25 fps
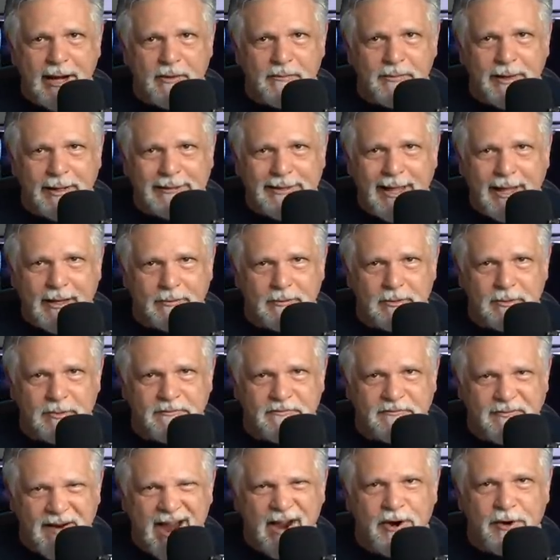of like that
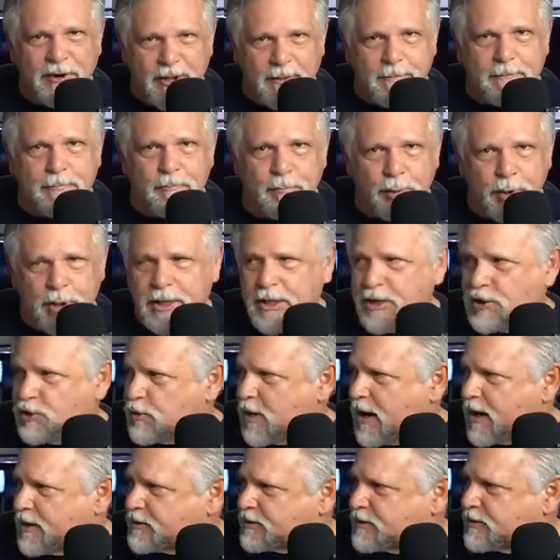fired up breeding
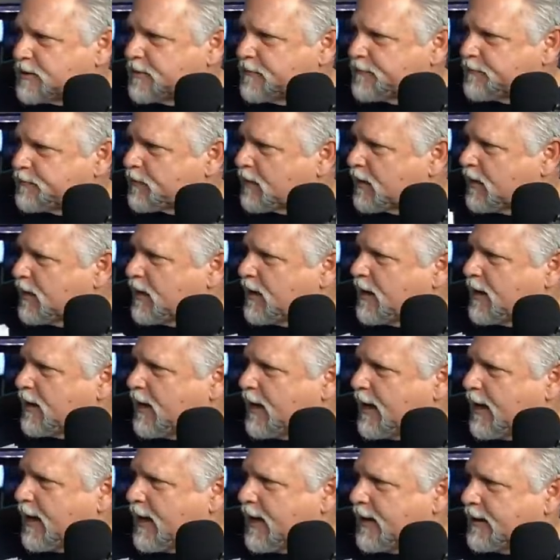dress.
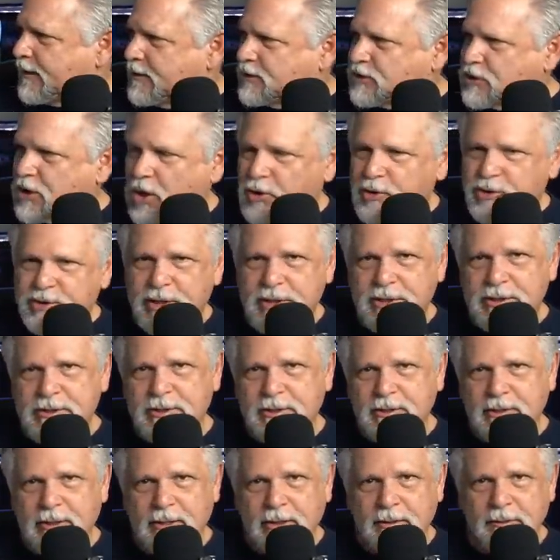And as long as
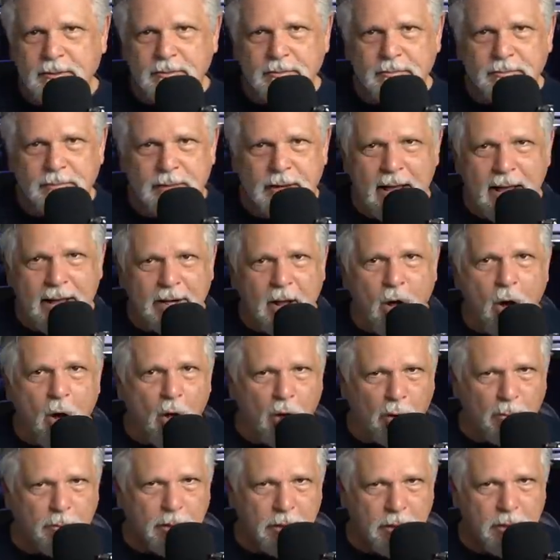he's not
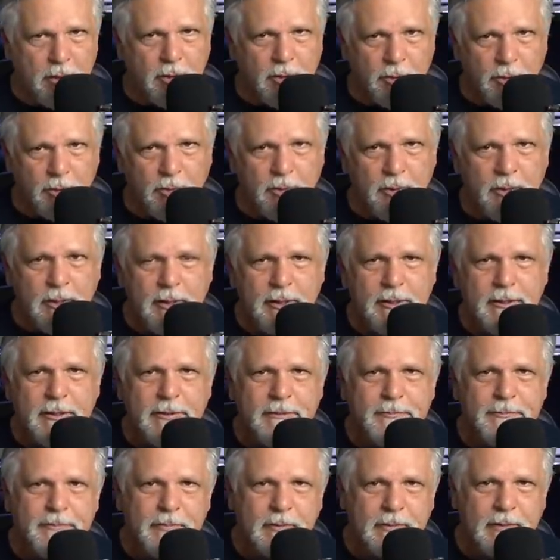all blue,
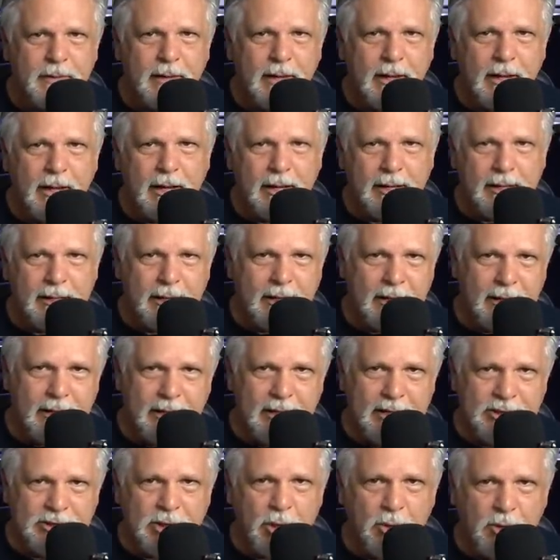
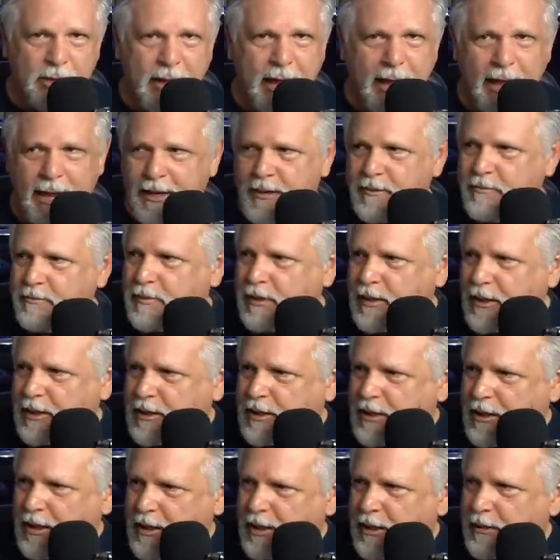he's okay.
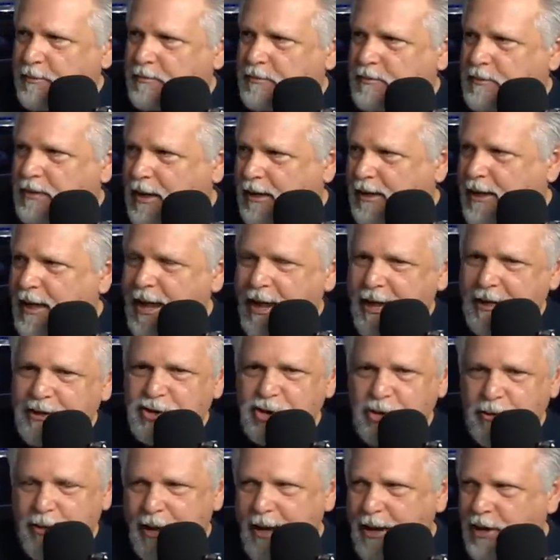He kind of hangs
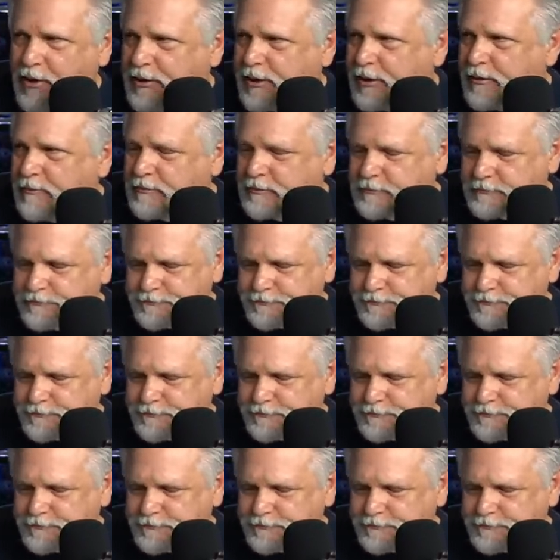around and